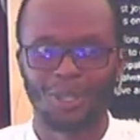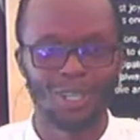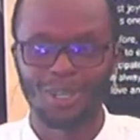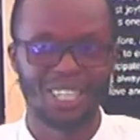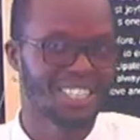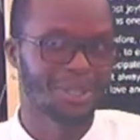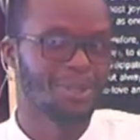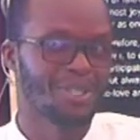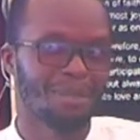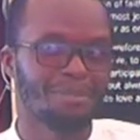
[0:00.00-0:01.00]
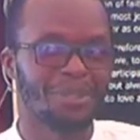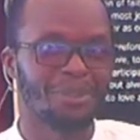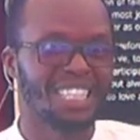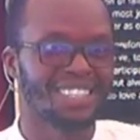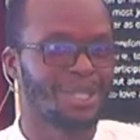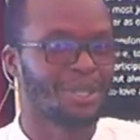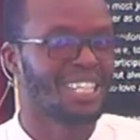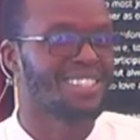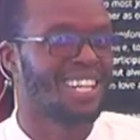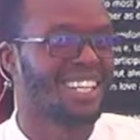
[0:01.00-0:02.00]
always wanting to do something unique that you can
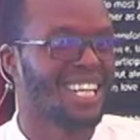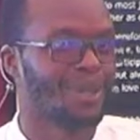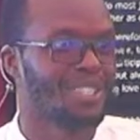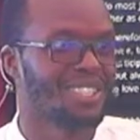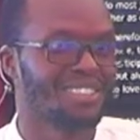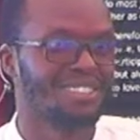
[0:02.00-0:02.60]
stand out.